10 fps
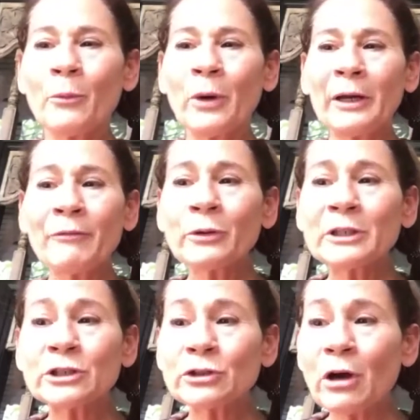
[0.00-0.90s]

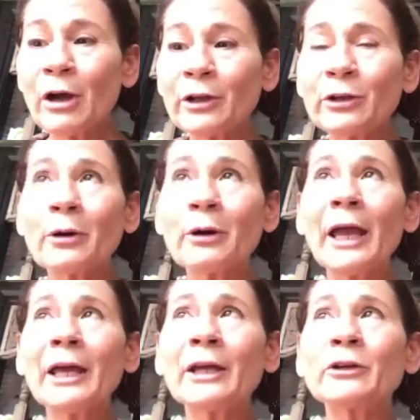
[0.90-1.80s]
Whatever is not your
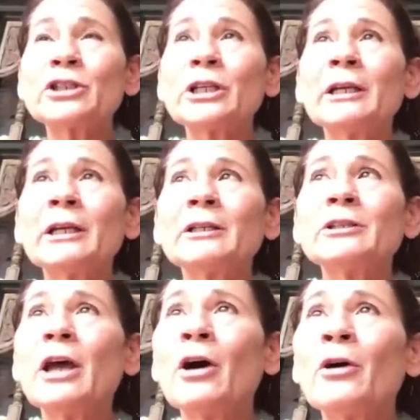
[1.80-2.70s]
energy,
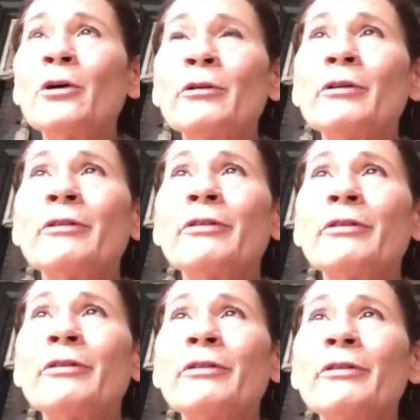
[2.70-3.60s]
know
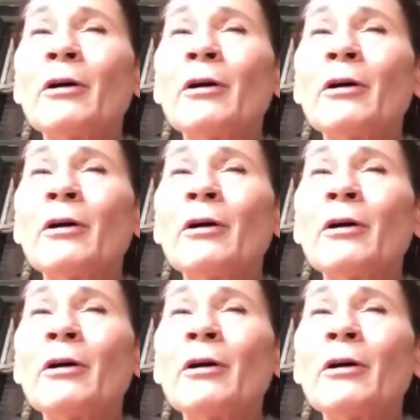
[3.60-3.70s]
that